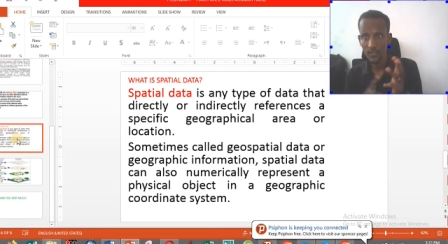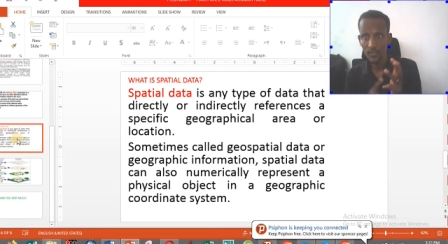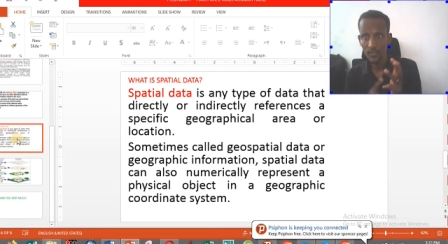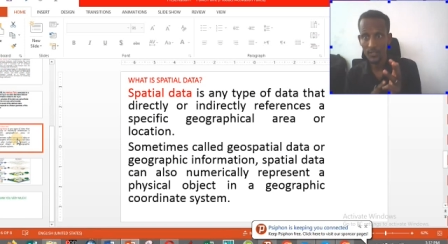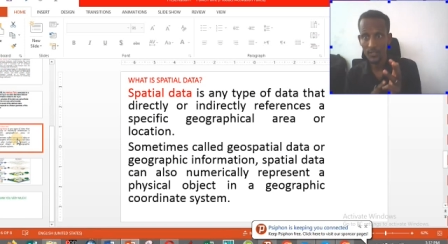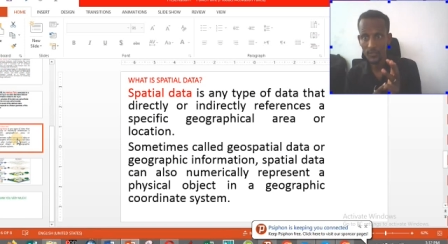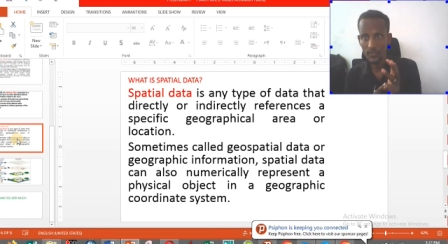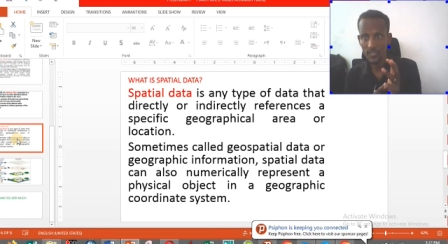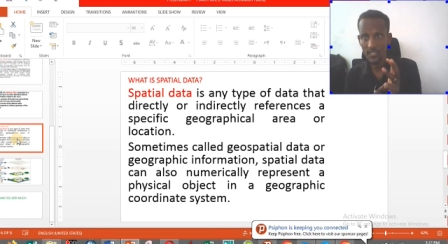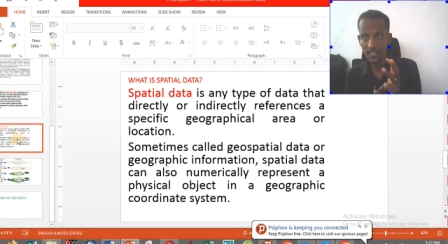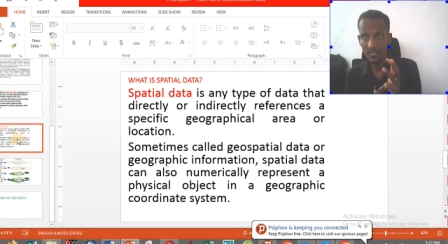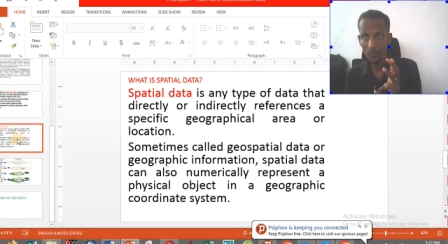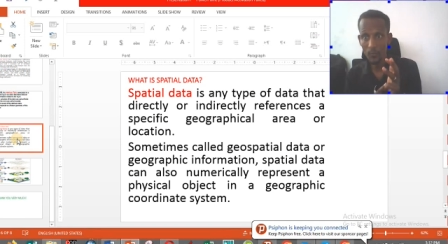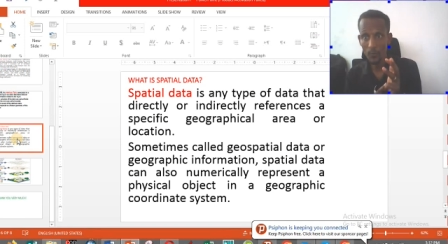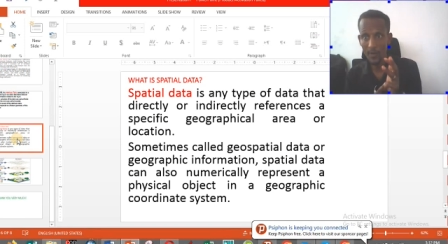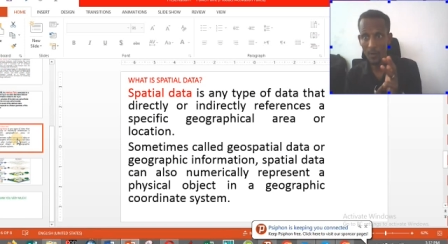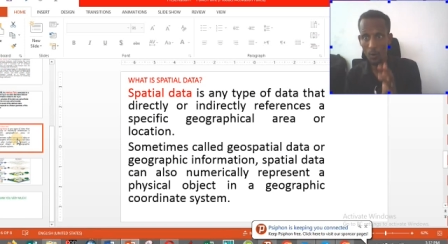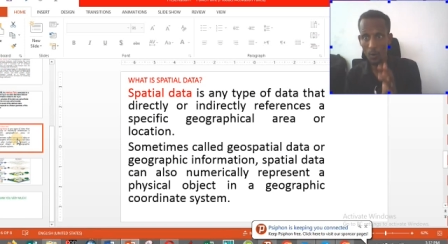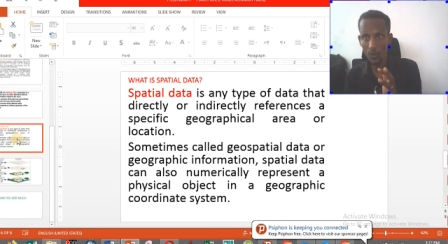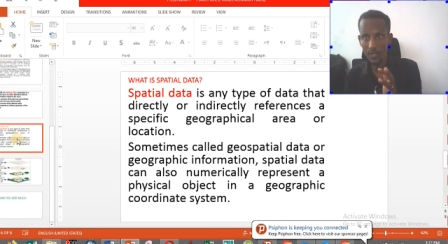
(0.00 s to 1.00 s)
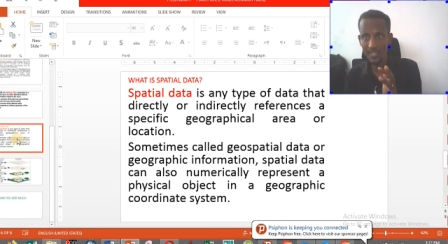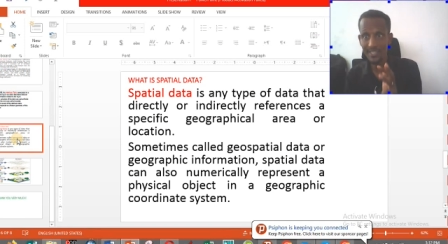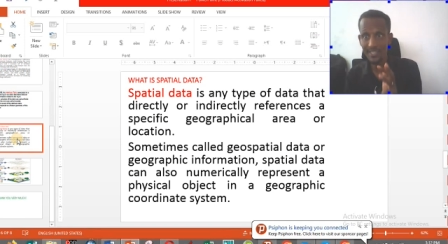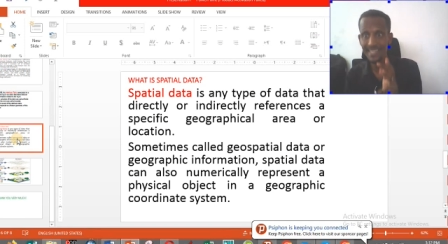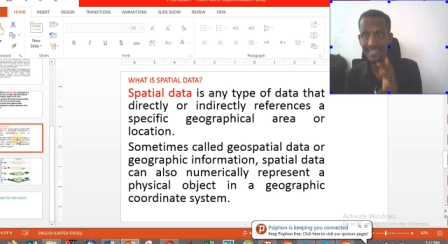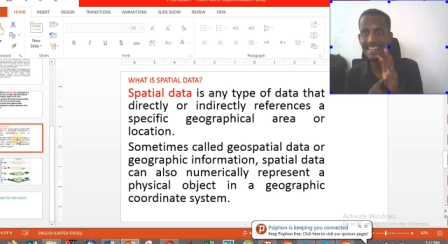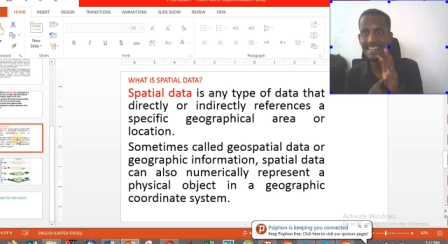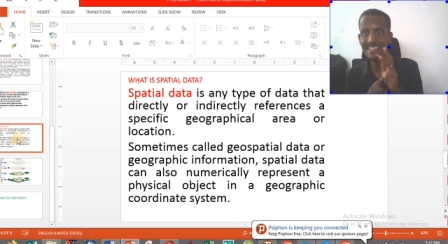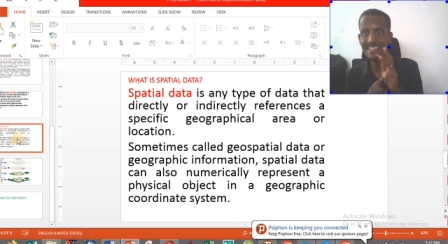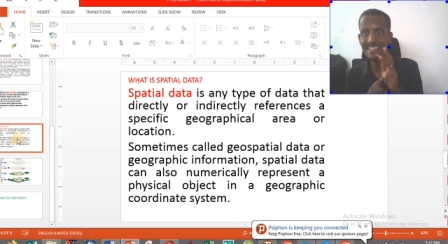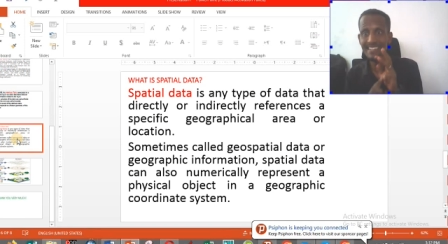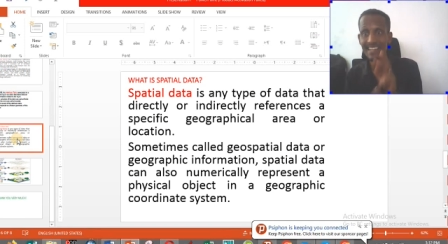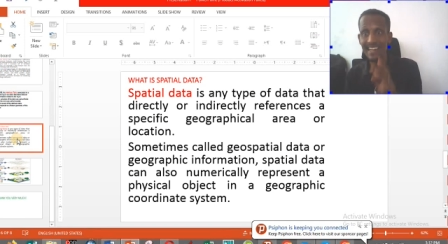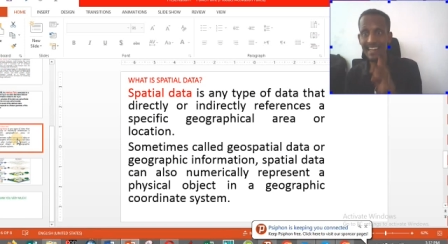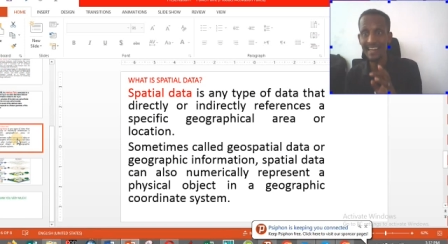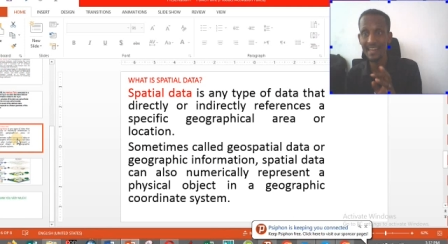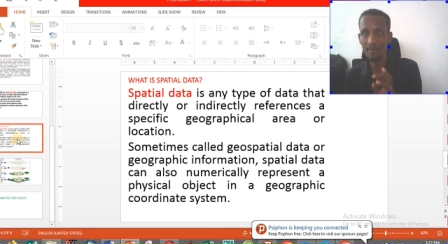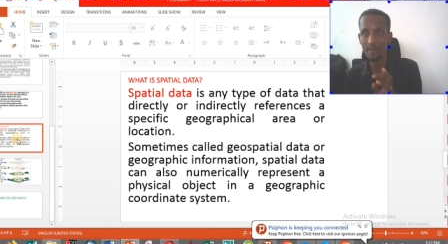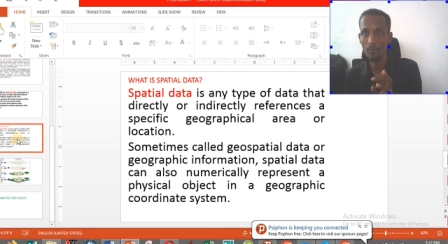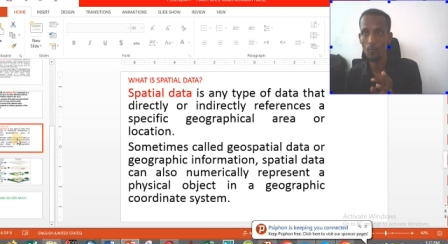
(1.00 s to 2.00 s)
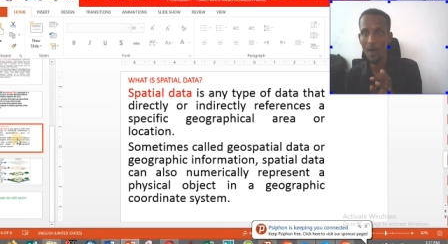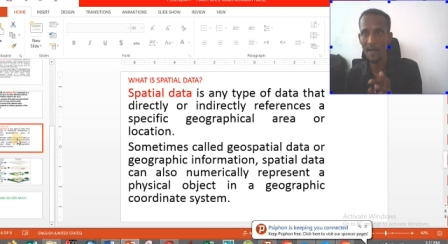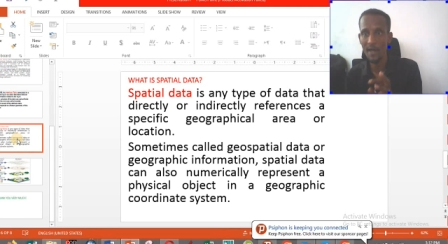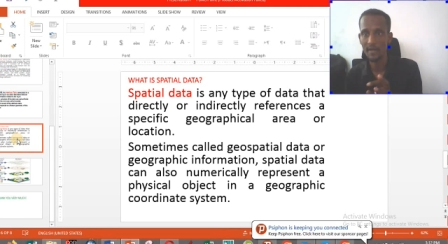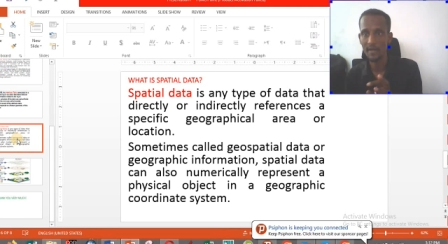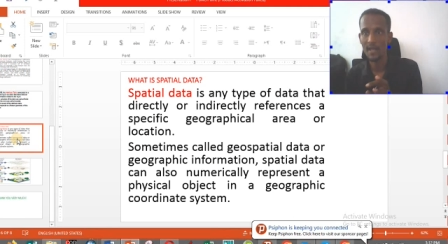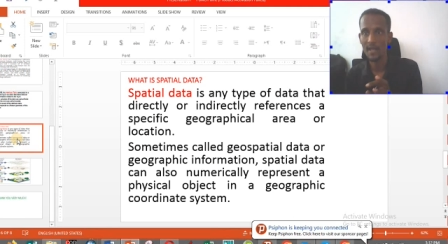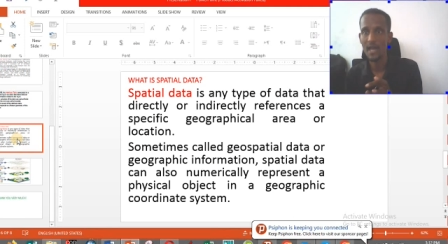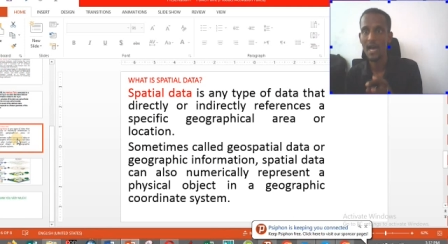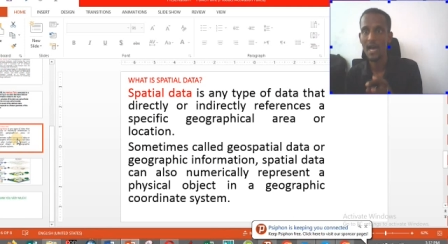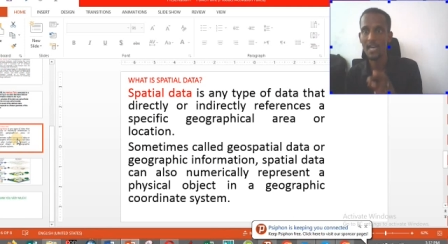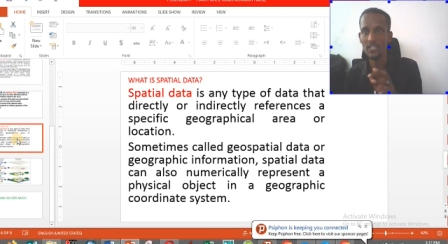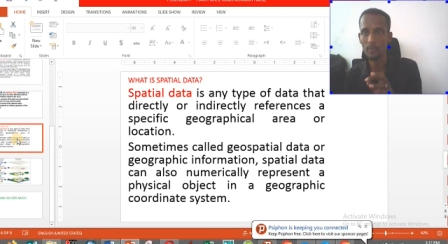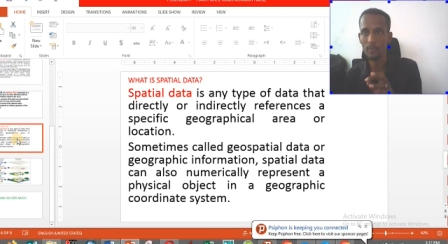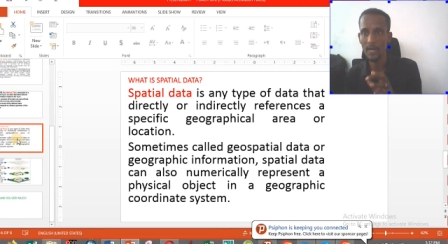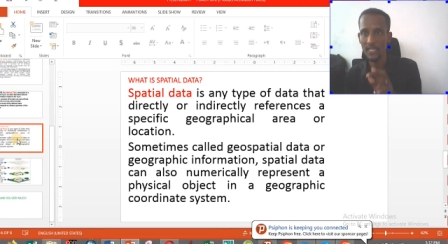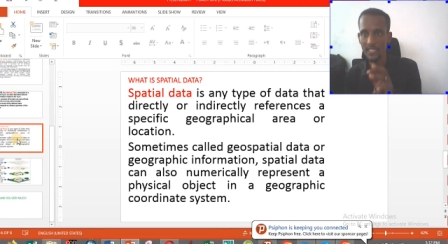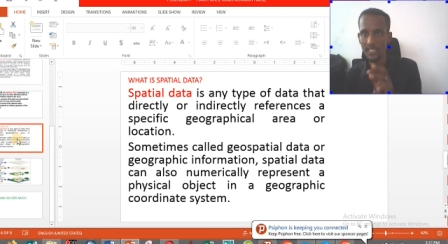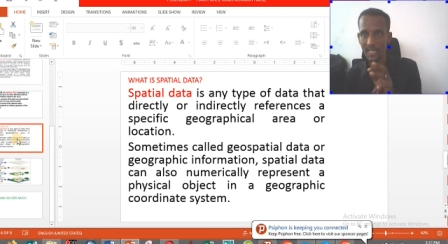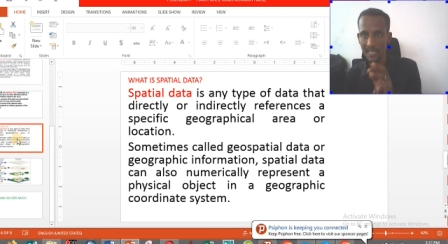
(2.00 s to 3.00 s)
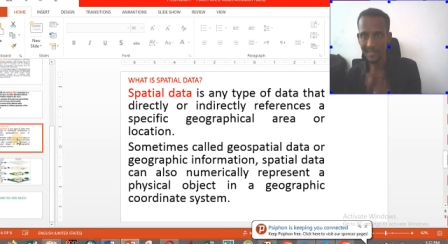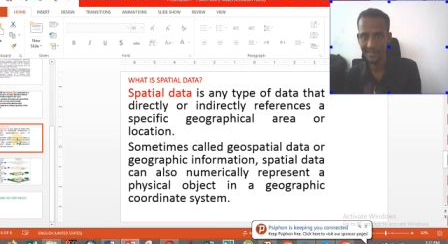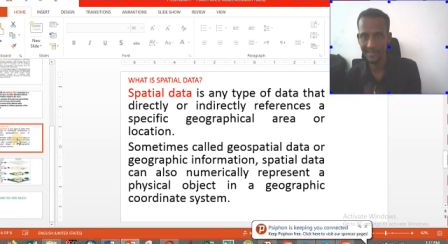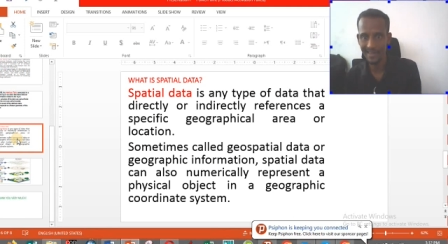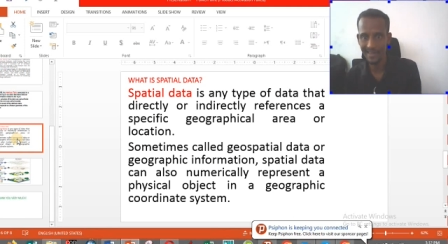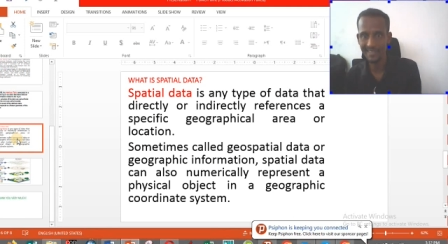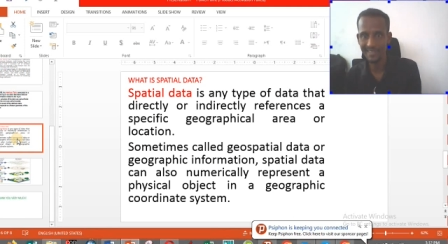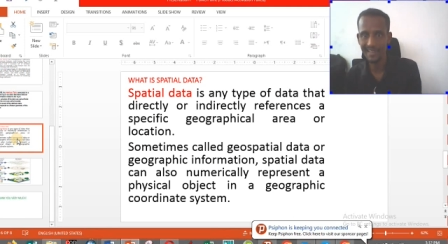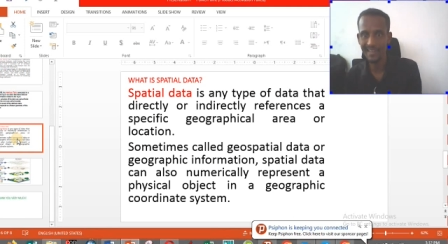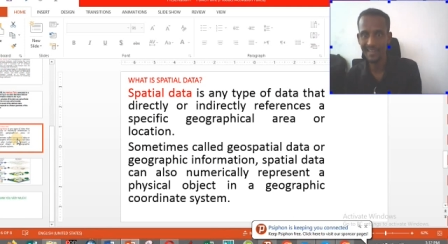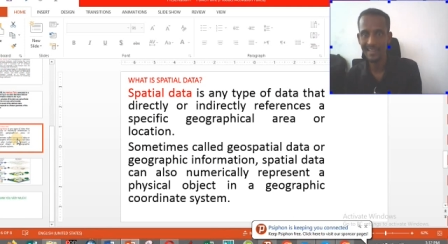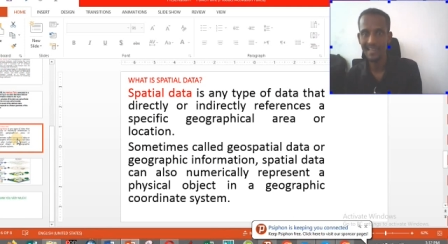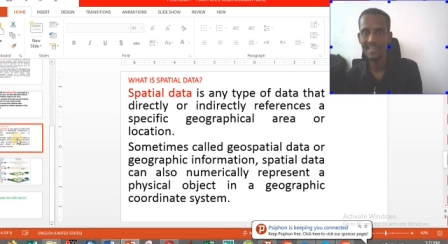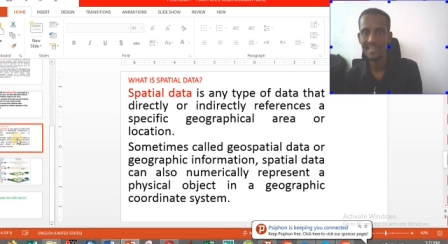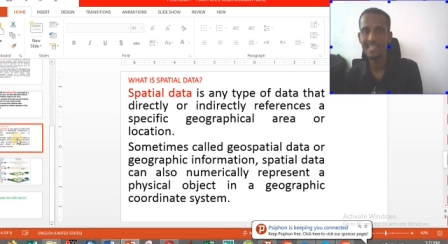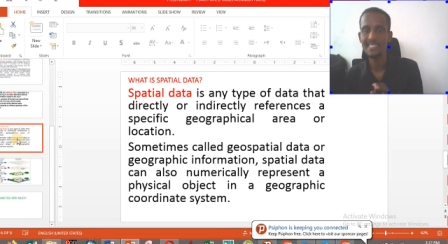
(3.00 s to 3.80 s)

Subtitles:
You see, we called it in three names. One, a spatial data.